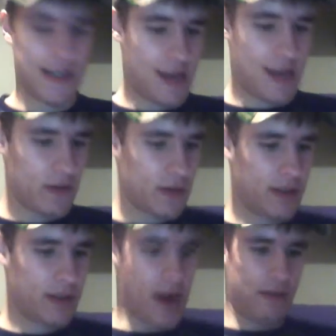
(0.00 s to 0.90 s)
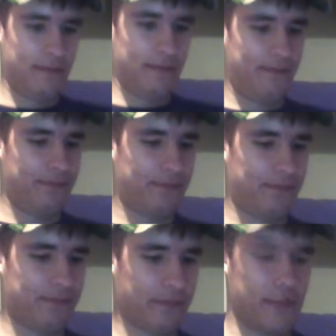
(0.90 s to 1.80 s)
it down towards the ground.
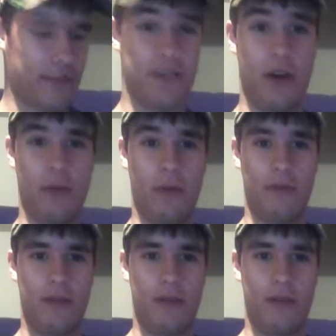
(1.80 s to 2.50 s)
Just don't.